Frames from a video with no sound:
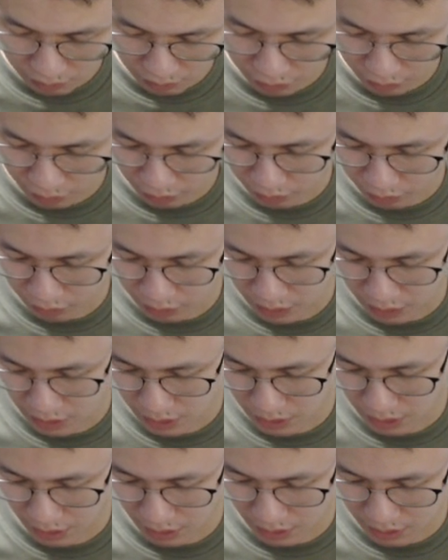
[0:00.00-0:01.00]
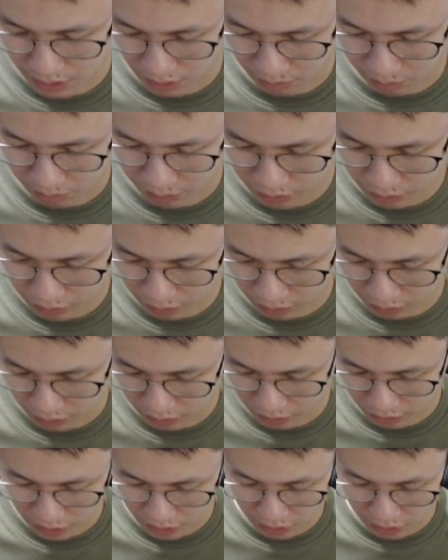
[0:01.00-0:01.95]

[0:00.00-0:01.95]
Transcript: for this example